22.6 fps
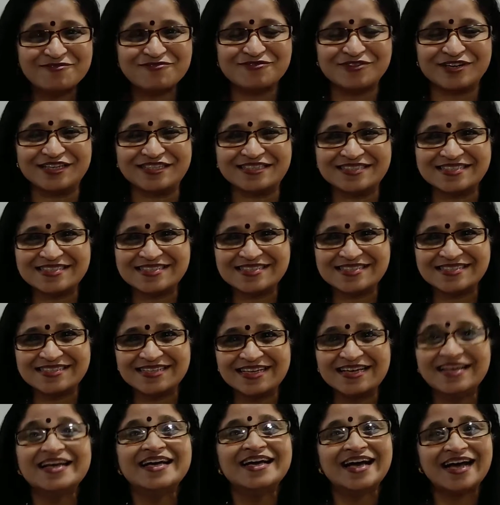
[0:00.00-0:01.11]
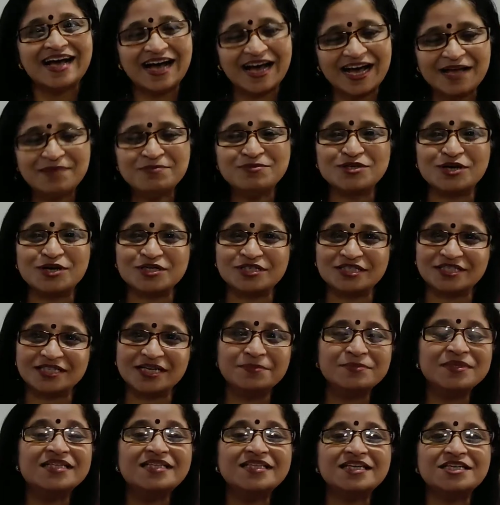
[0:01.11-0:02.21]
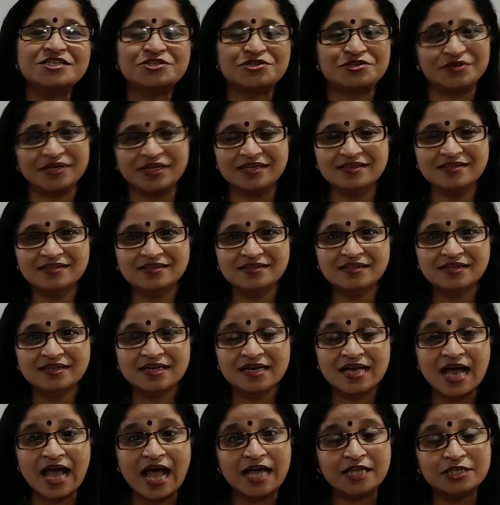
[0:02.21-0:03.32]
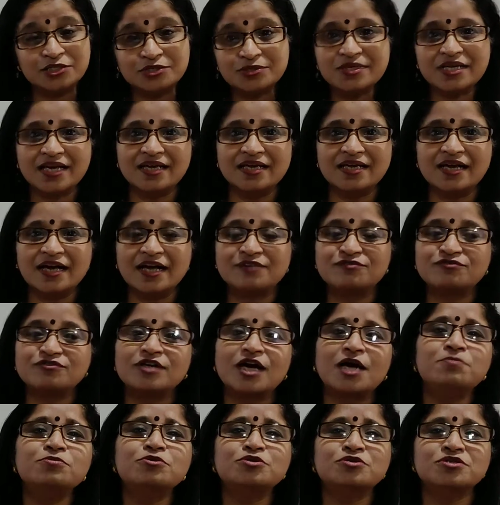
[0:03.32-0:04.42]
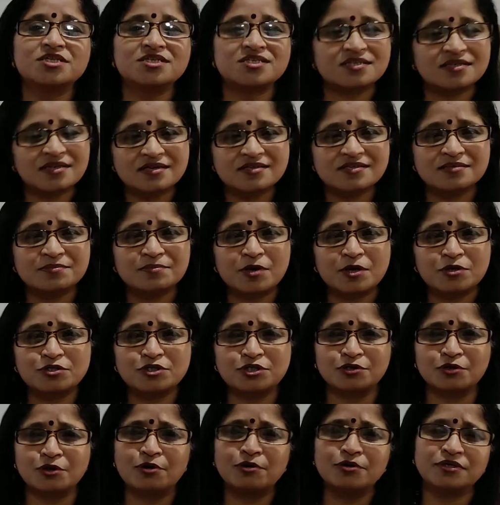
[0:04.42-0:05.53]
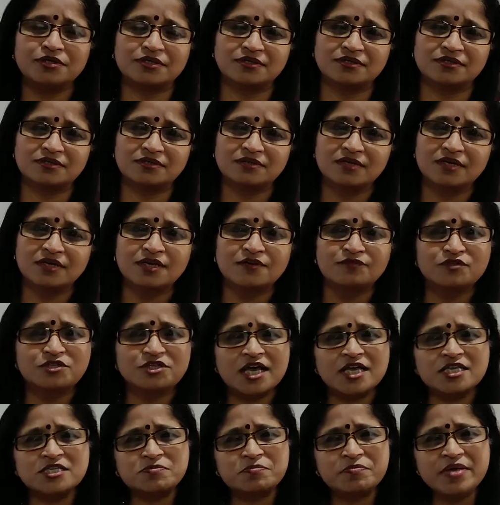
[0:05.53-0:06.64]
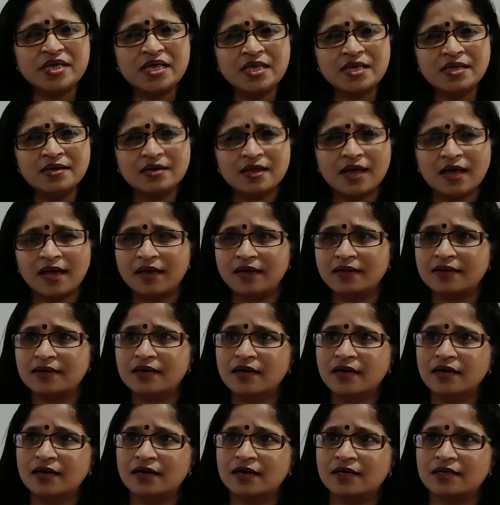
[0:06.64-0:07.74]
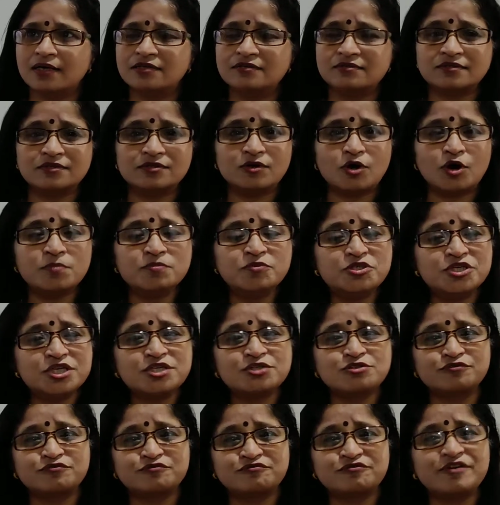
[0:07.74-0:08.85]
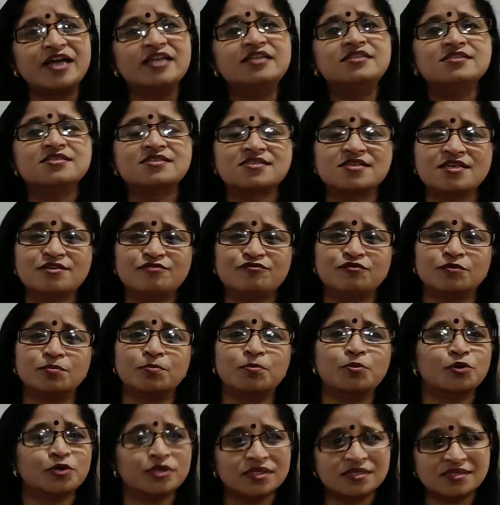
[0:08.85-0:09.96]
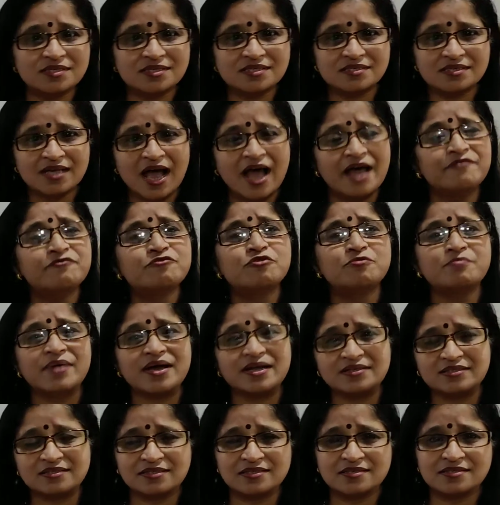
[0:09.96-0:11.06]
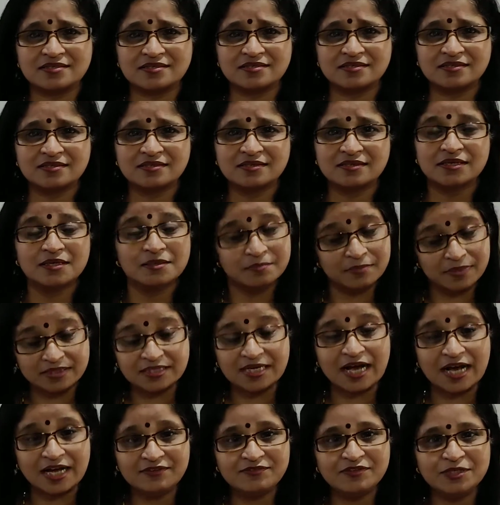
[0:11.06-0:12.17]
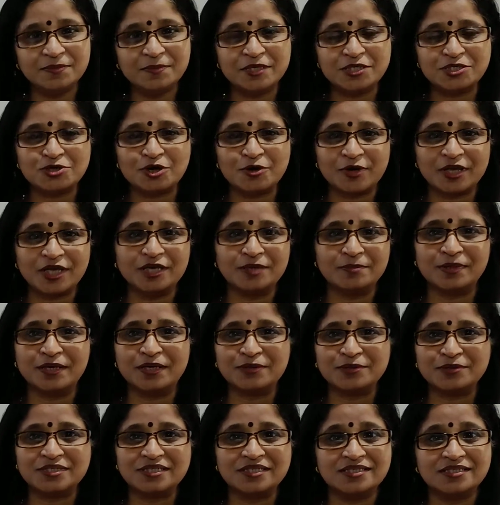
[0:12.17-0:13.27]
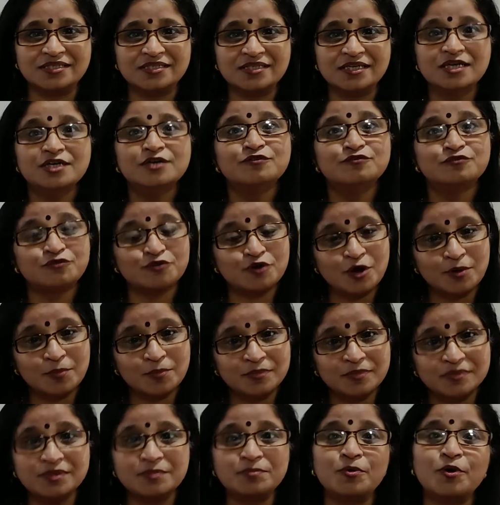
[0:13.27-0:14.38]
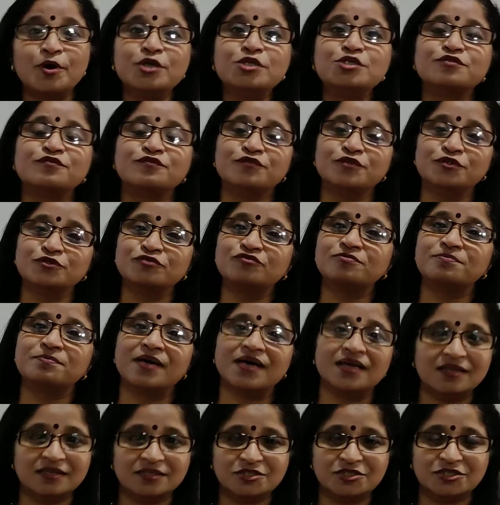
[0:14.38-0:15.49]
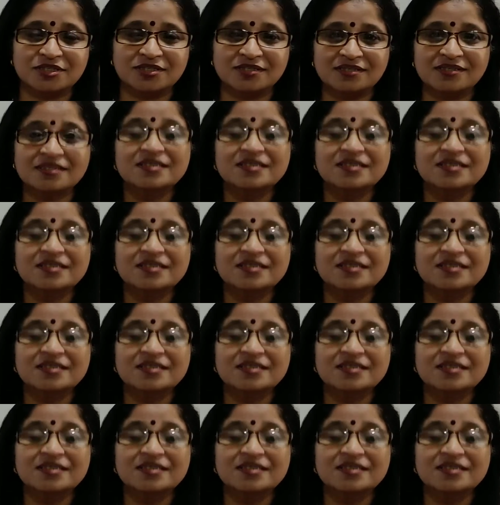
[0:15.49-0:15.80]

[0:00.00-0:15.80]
friends. I'm Dr. Namita Shrin, and today I've come to discuss about an organ which has been an object of fantasy for poets and romantics. But I will be talking about it from the point of view of biology.